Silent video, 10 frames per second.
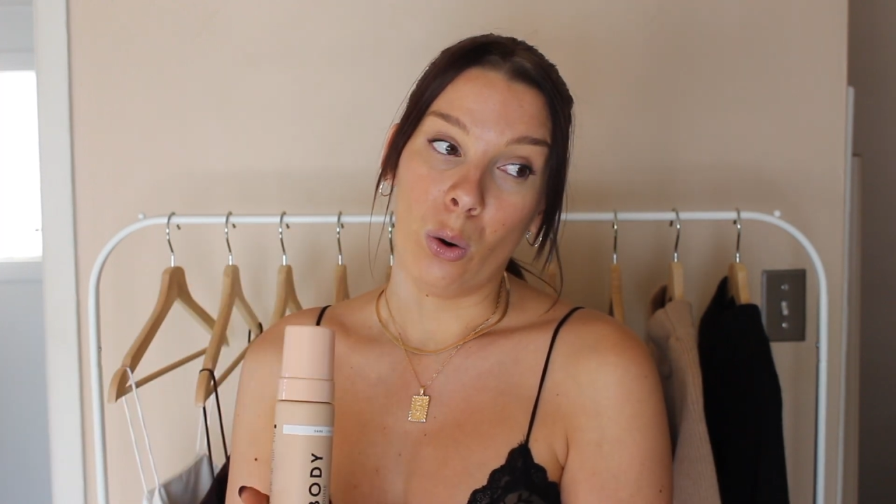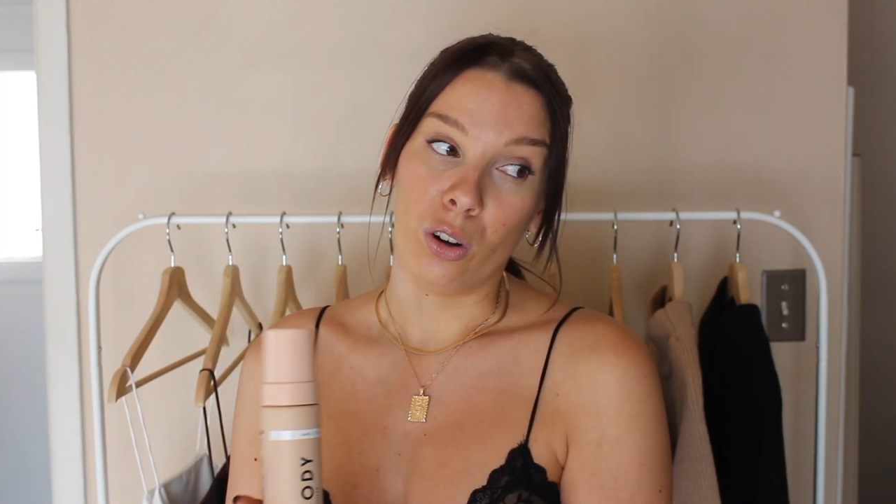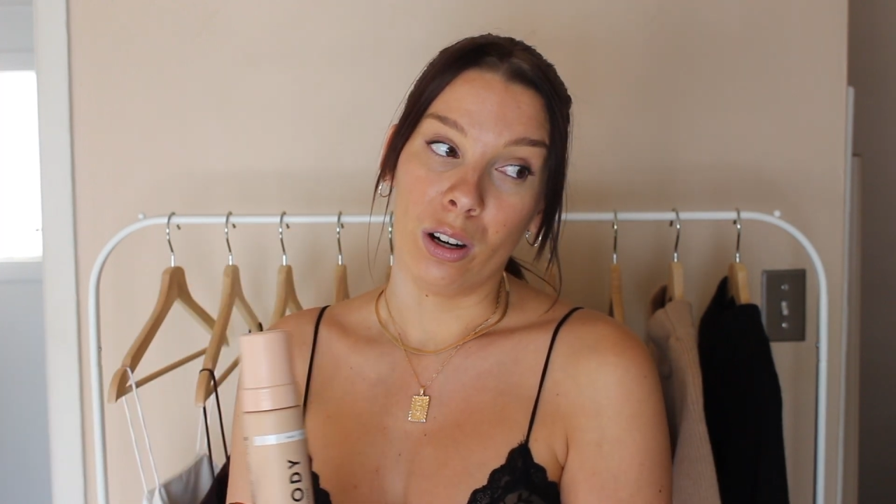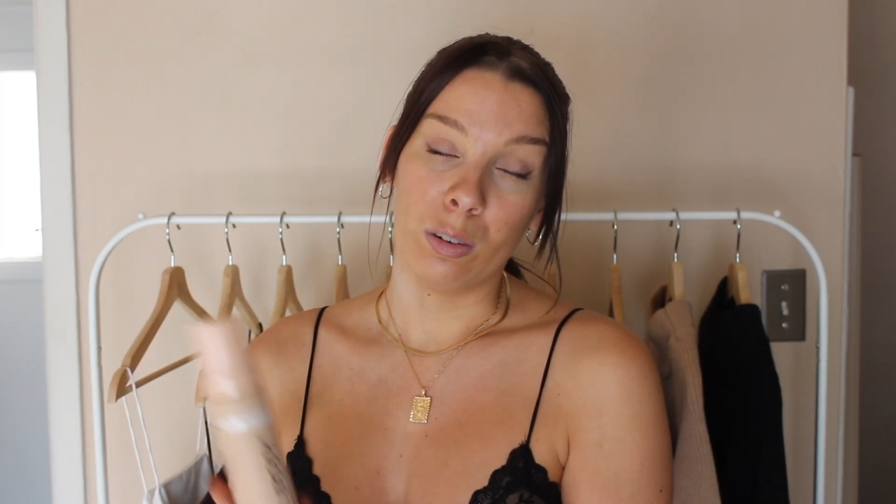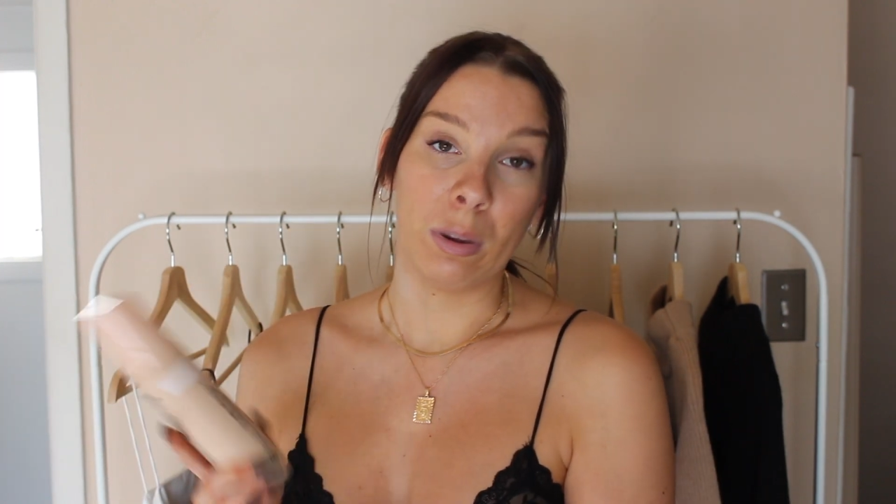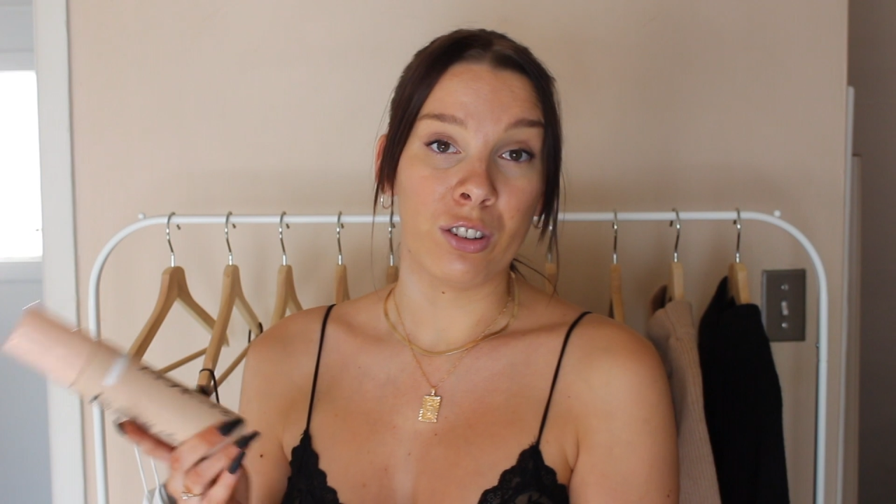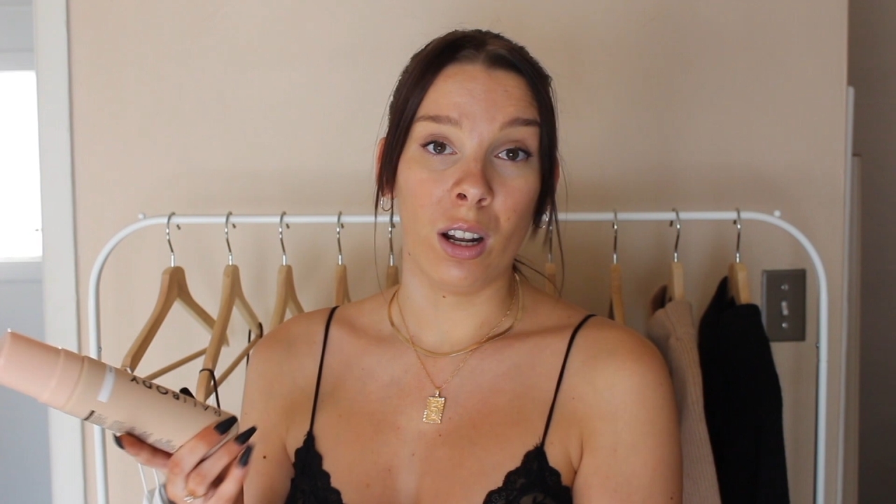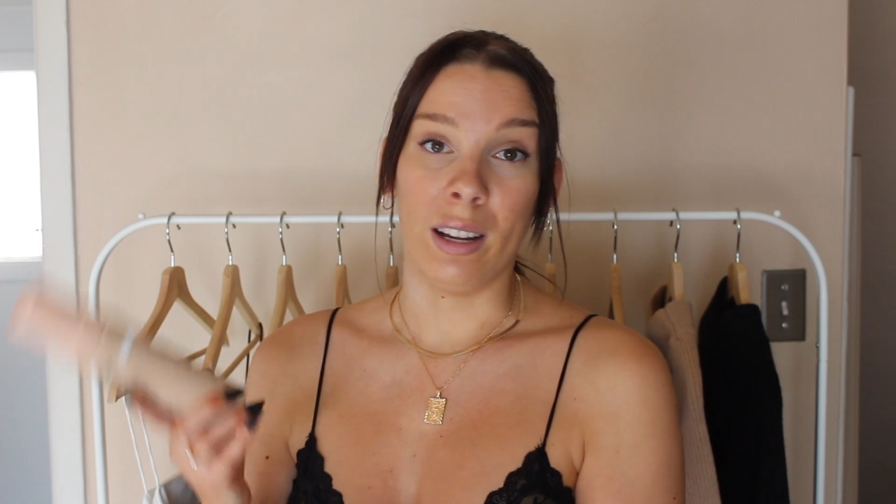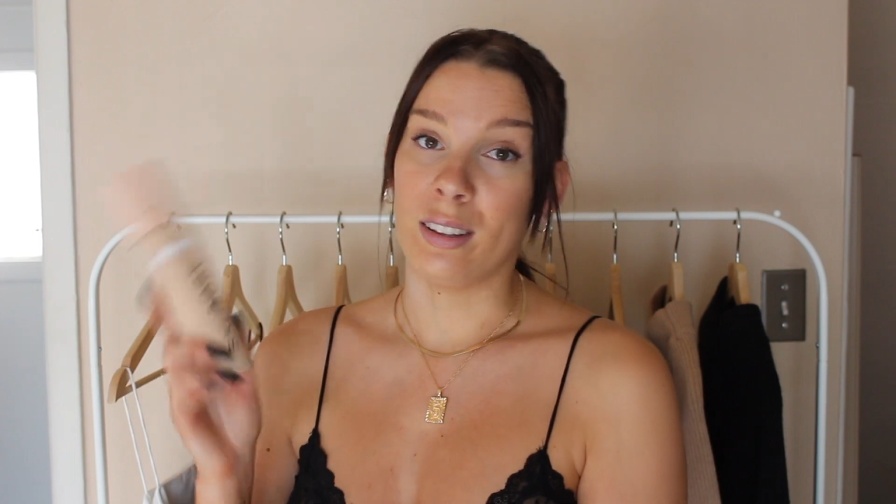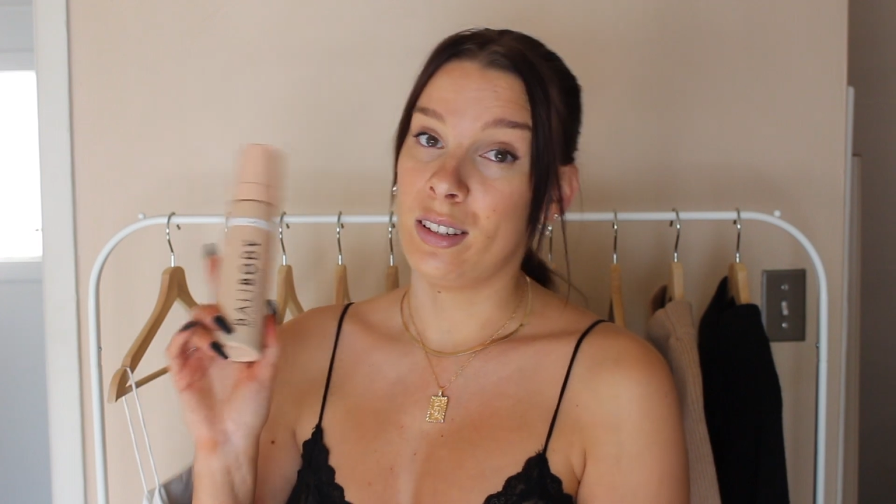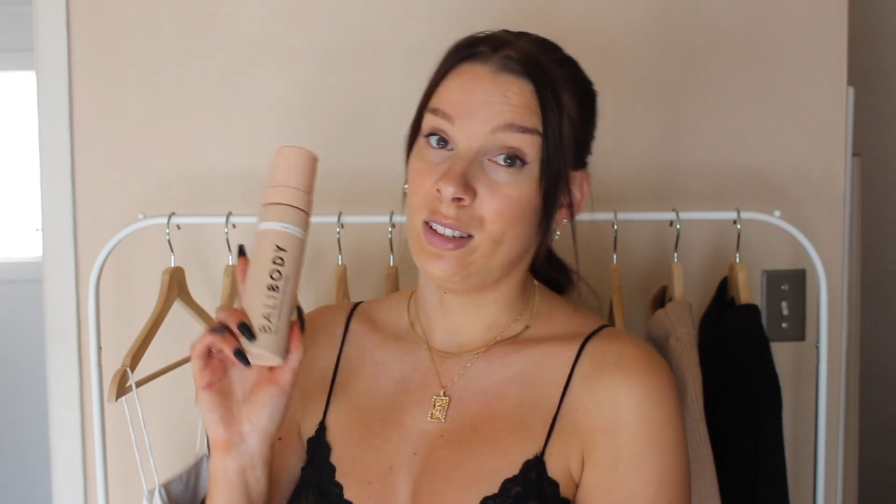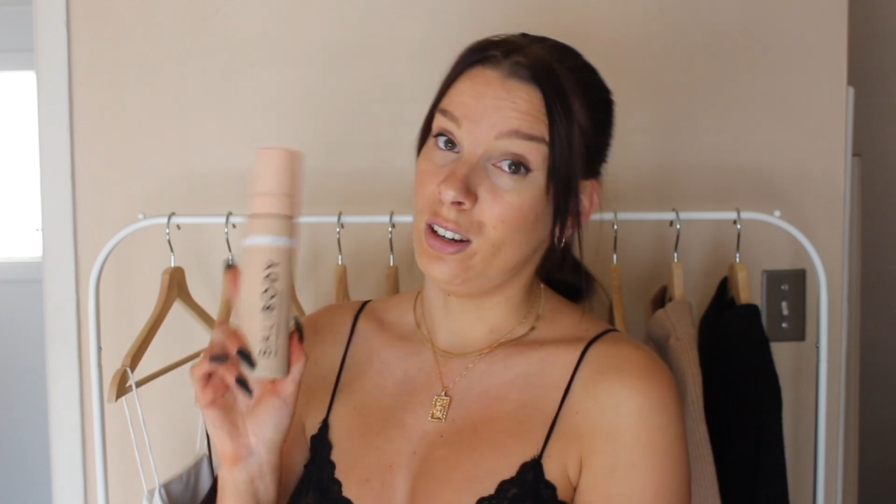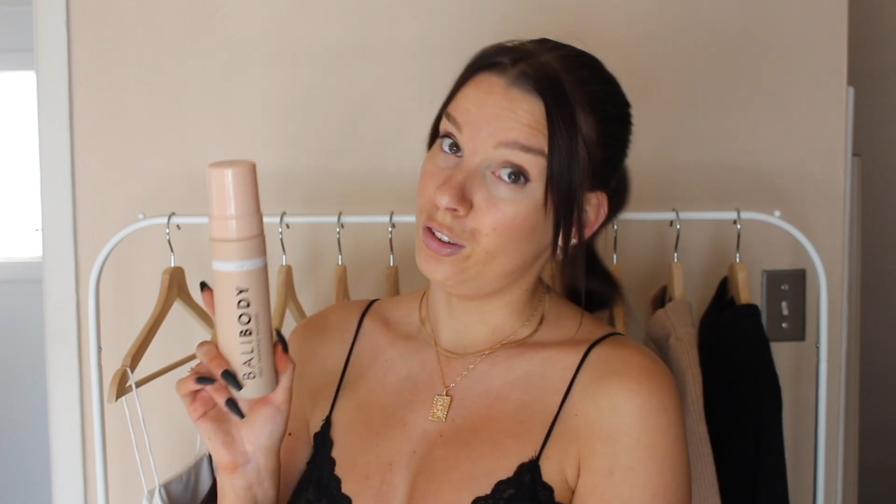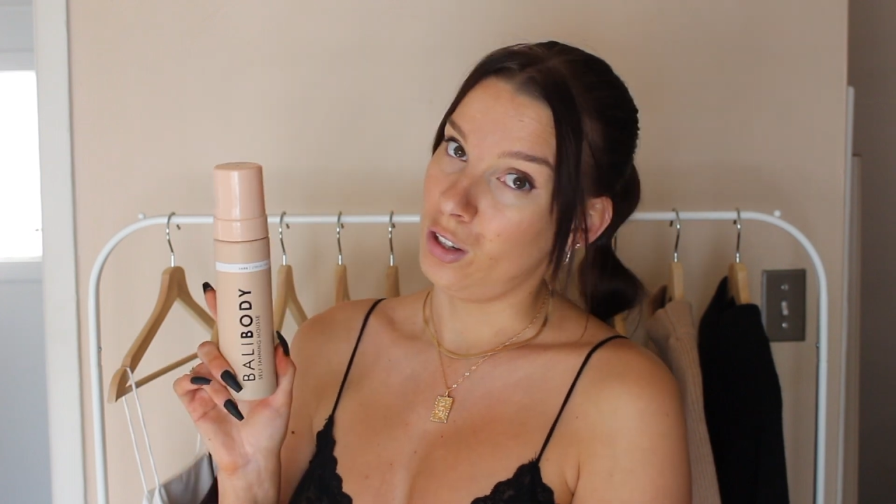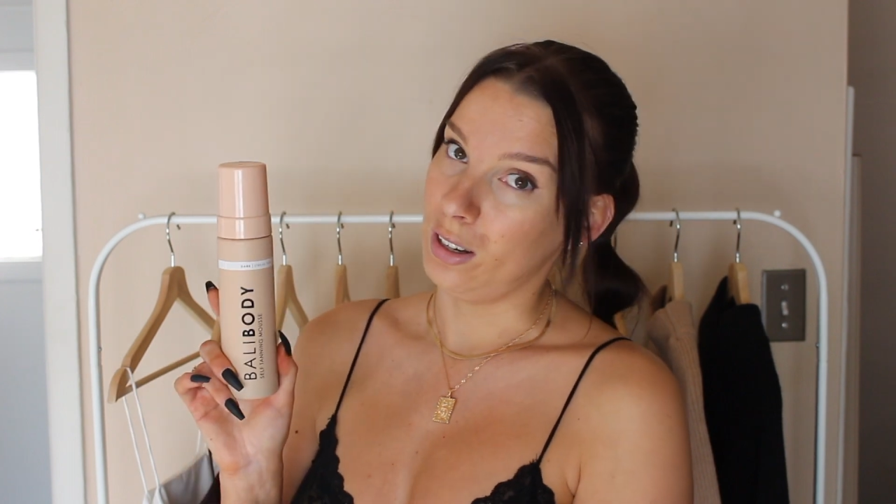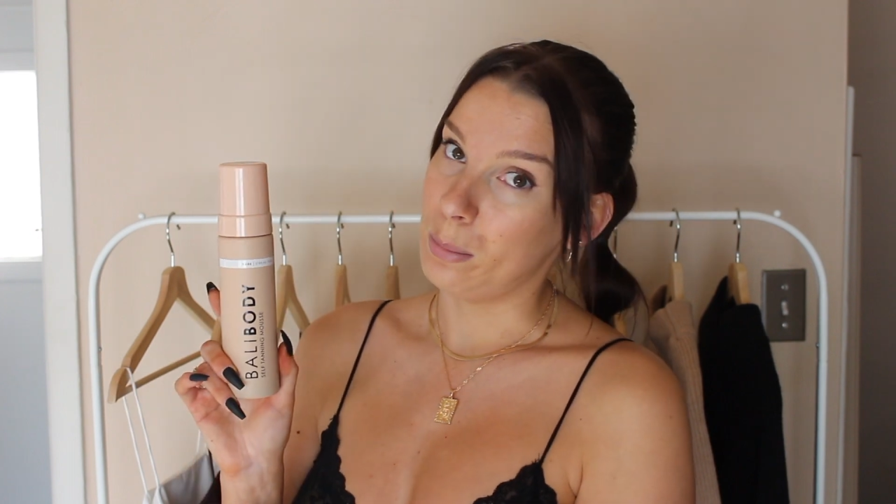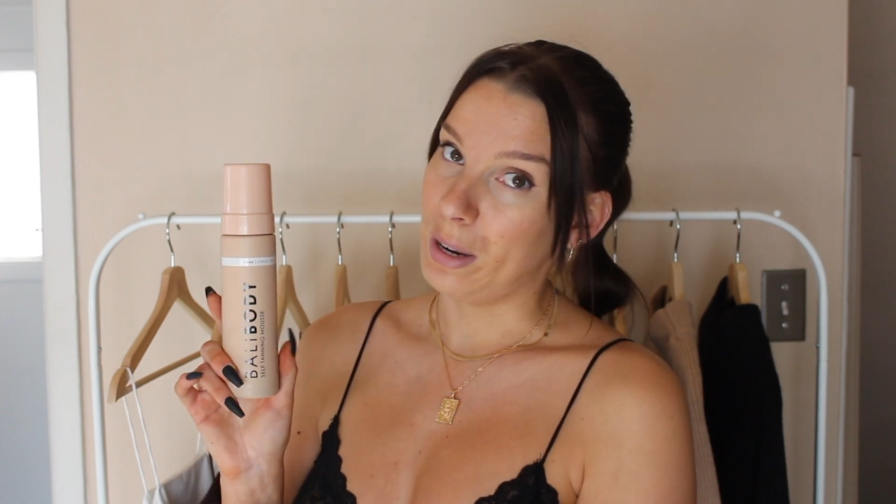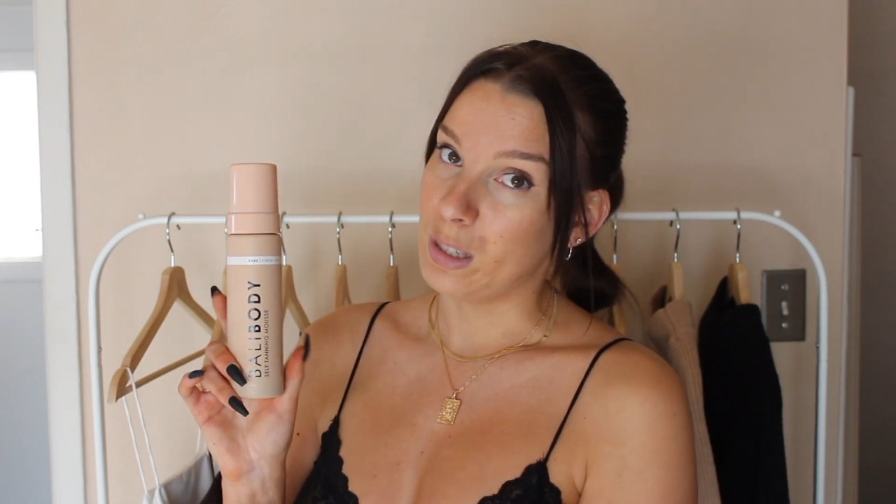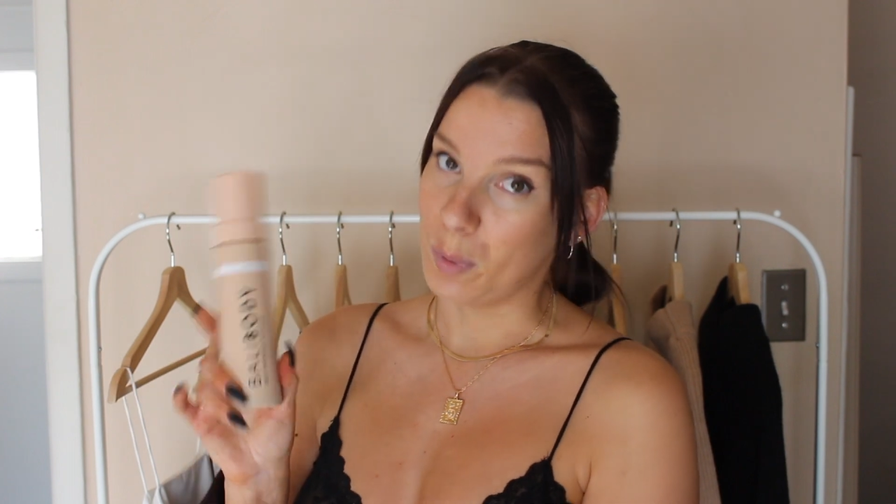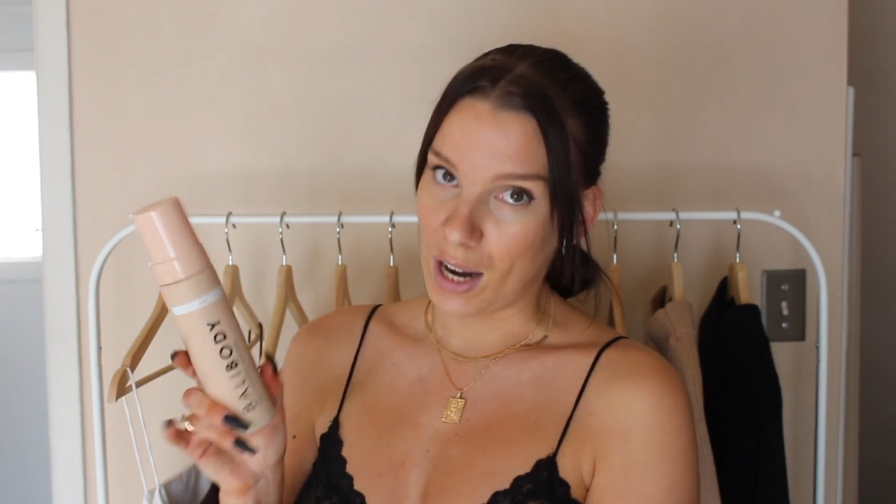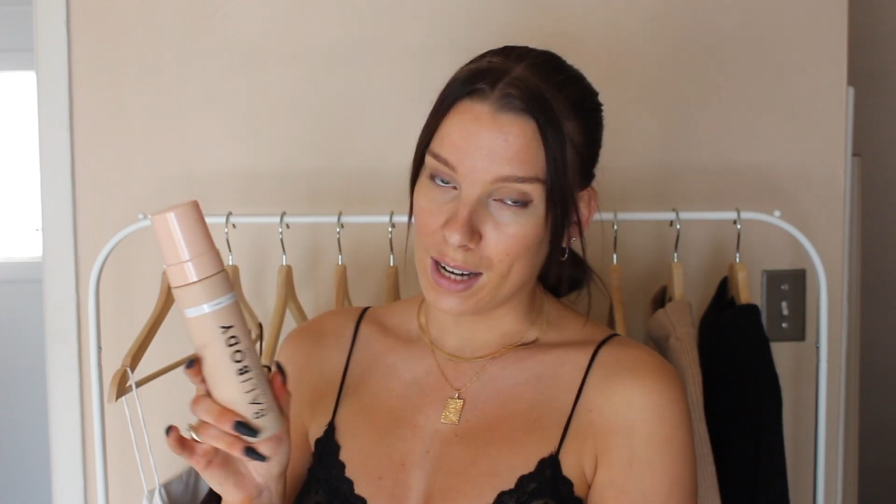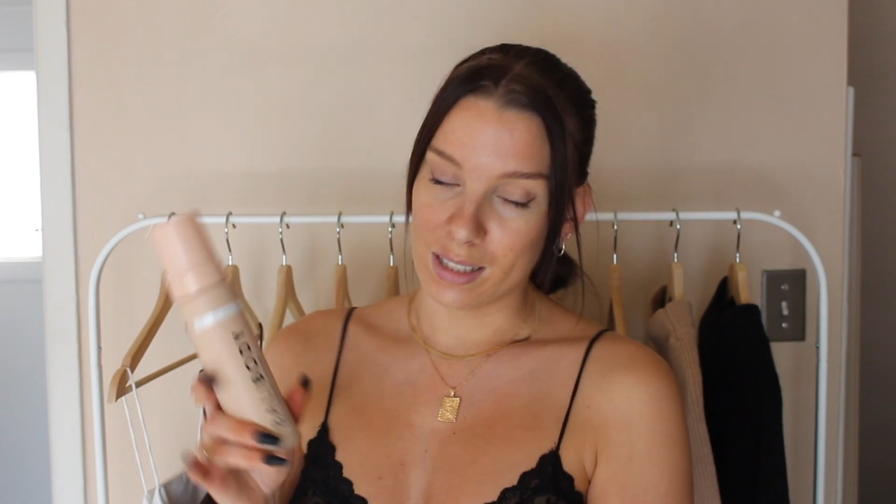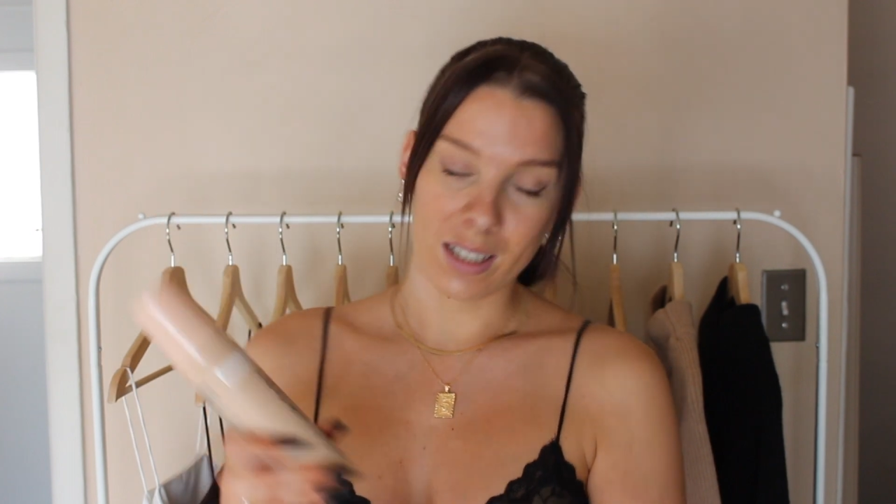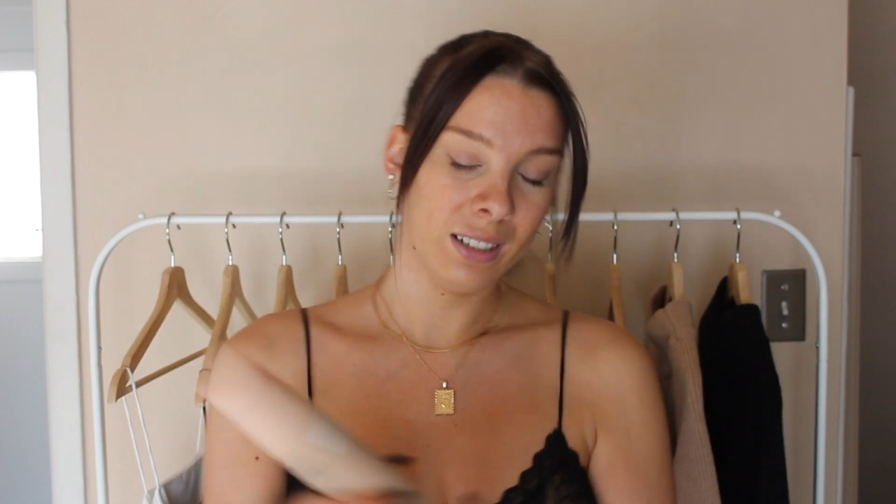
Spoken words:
ordering from Australia because it's an Australian based brand.